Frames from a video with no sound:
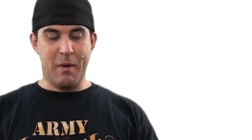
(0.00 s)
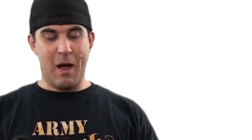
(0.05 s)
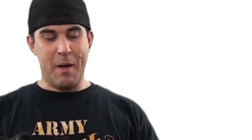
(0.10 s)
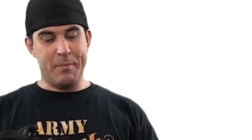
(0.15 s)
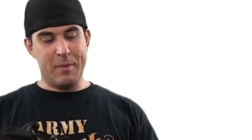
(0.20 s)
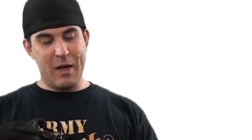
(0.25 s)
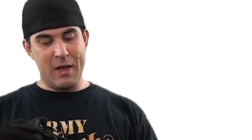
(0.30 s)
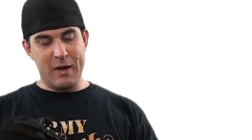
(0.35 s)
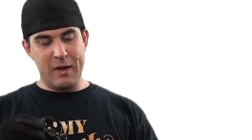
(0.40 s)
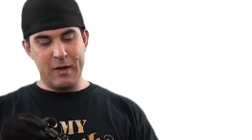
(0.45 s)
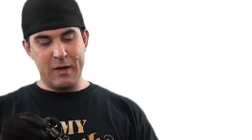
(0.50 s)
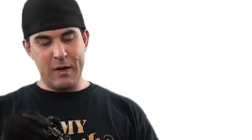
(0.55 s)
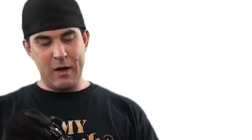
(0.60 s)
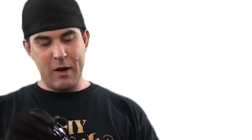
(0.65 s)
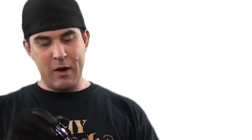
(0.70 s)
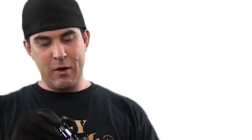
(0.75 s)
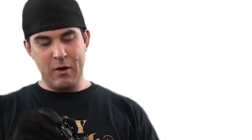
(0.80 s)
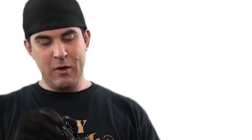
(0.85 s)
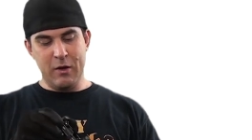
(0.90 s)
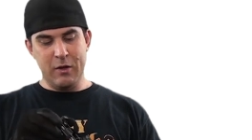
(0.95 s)
pop that in
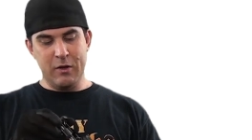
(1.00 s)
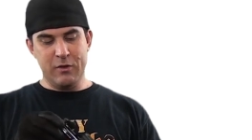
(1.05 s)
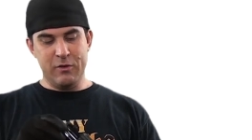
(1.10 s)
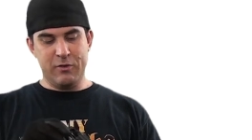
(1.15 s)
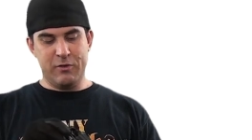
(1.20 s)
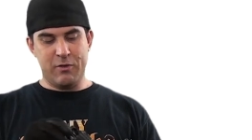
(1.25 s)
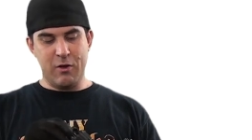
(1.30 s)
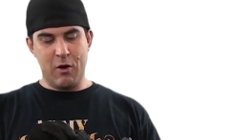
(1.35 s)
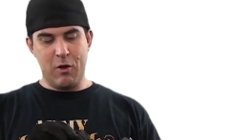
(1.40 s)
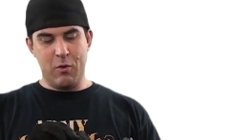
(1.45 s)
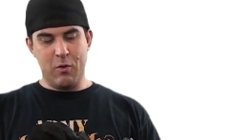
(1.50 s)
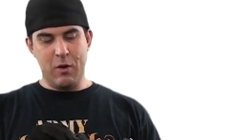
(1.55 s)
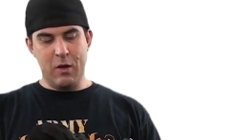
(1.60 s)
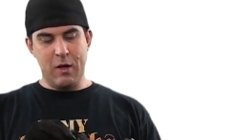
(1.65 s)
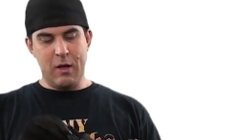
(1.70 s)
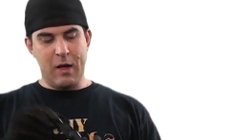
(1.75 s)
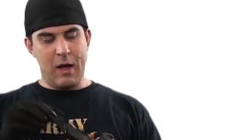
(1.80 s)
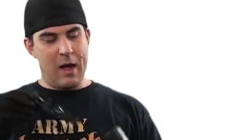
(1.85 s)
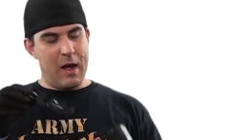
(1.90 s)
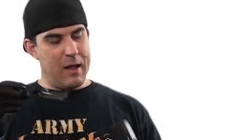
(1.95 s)
there. So
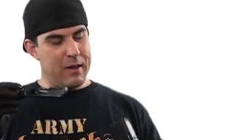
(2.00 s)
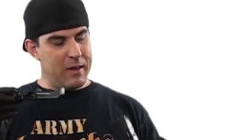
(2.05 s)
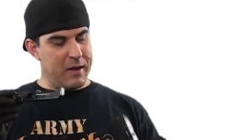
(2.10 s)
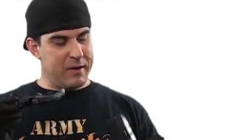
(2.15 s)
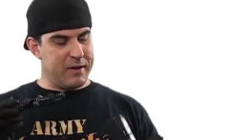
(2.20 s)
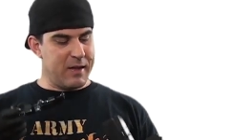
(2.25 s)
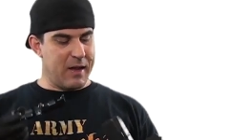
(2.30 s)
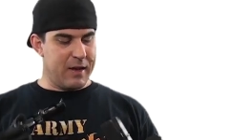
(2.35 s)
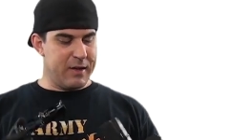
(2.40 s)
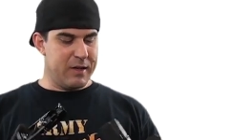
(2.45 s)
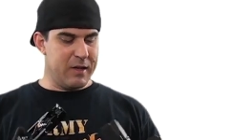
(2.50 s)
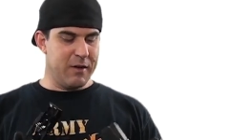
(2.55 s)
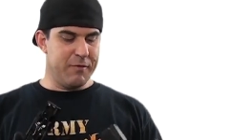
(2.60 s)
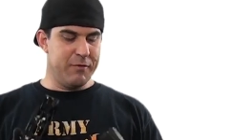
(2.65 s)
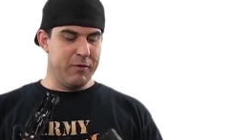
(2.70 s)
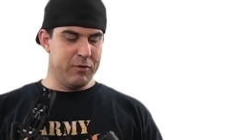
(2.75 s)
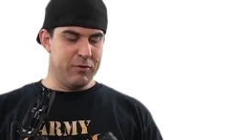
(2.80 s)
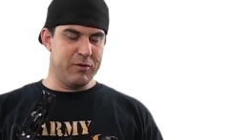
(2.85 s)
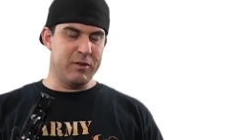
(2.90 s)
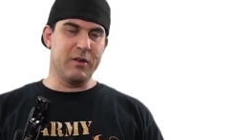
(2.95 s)
I like the idea of
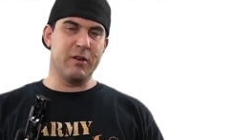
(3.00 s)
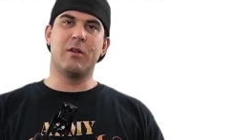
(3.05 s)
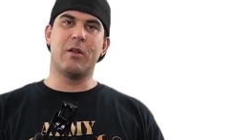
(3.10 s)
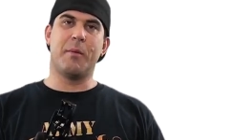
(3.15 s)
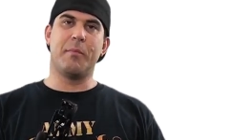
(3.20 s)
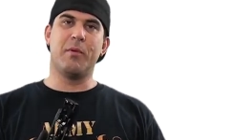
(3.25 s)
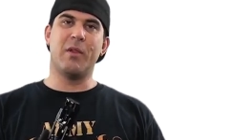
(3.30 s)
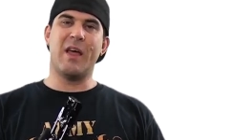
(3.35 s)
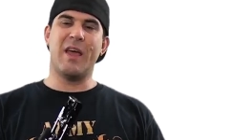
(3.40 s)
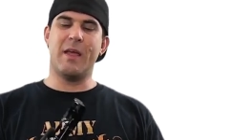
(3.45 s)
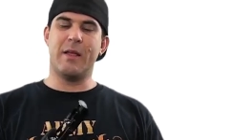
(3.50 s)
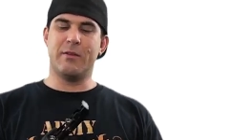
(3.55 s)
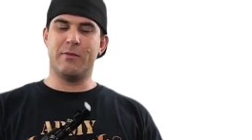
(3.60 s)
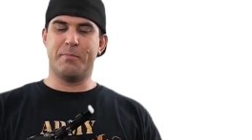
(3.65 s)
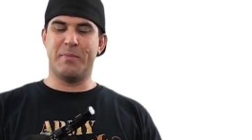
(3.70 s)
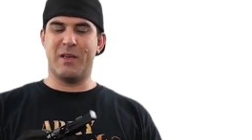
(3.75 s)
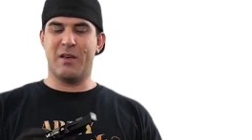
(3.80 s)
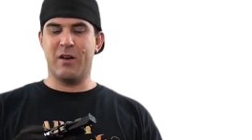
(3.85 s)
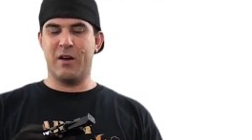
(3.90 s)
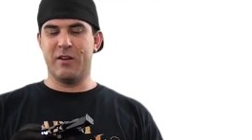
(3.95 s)
using AA's
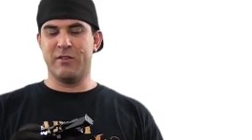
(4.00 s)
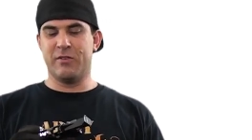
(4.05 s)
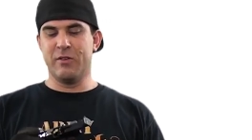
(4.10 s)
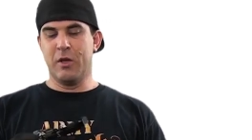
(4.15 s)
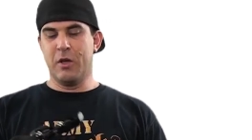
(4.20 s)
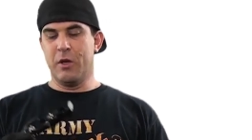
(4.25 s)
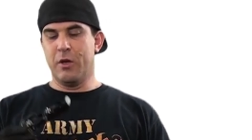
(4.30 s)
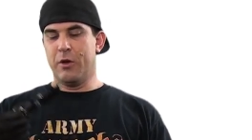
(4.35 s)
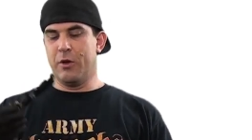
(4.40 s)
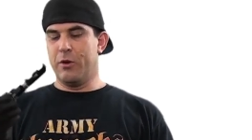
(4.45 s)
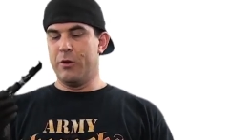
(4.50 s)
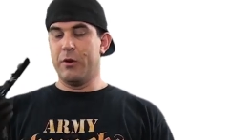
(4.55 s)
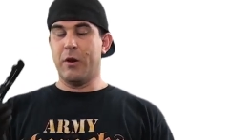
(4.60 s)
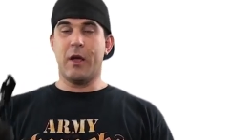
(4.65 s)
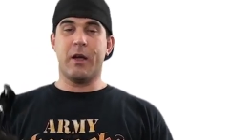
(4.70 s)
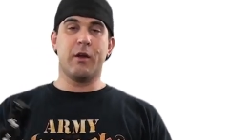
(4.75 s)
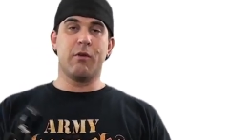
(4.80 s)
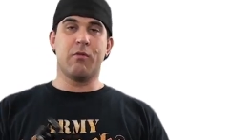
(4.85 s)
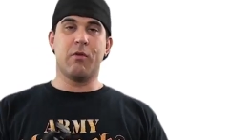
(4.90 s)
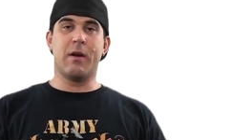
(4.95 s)
because you're
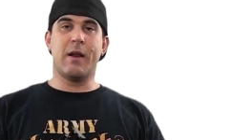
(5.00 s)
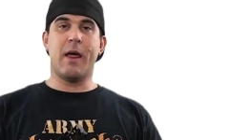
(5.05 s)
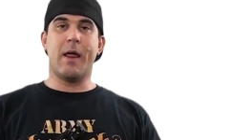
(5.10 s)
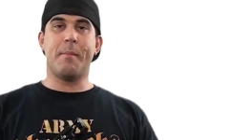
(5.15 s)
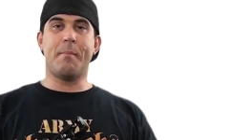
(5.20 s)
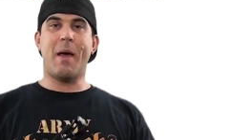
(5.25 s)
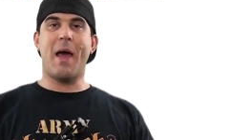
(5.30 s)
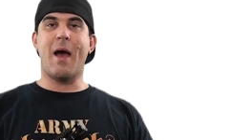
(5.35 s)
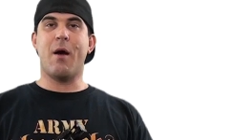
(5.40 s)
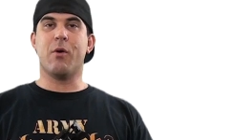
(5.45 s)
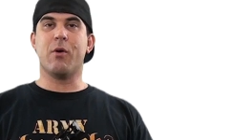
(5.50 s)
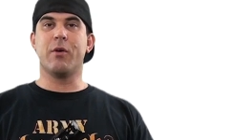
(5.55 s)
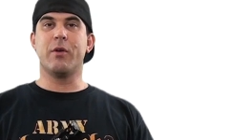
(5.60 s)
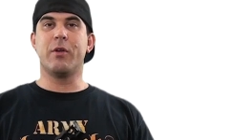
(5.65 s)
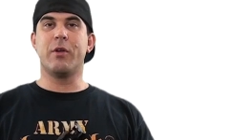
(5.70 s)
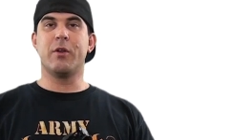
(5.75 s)
not gonna run out of power.